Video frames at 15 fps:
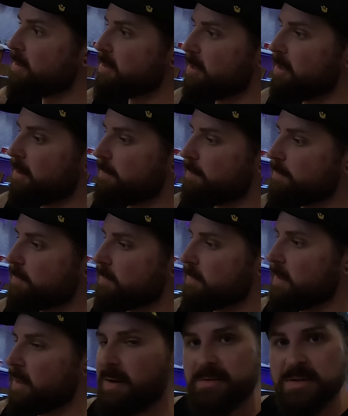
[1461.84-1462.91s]
on top.
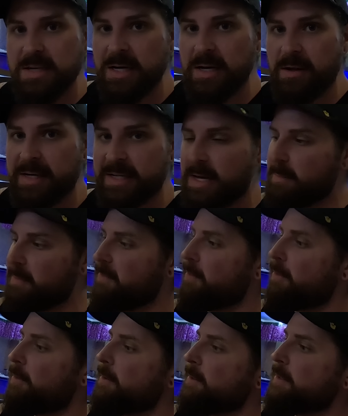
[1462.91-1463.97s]
I've never seen it like that
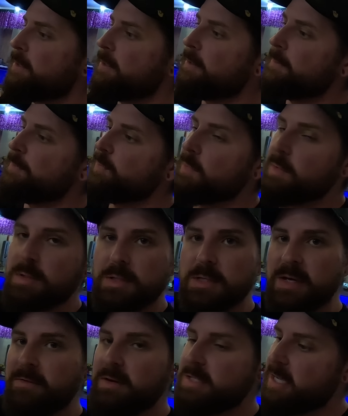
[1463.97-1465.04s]
before. Let's
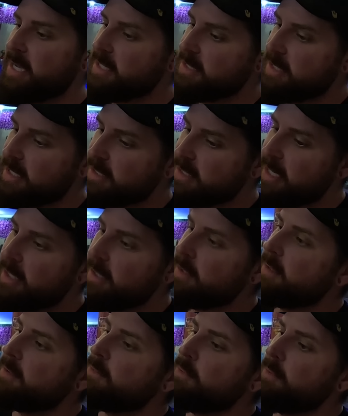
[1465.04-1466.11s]
give it a taste test, eh?
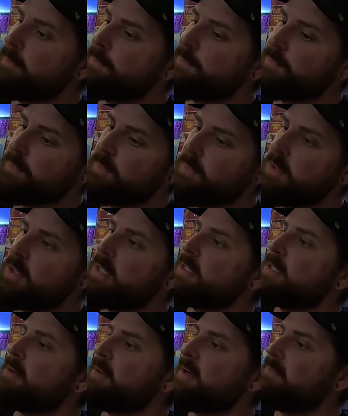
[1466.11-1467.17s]
Oh,
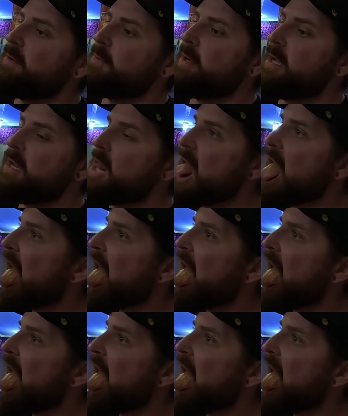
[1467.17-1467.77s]
cheese going everywhere.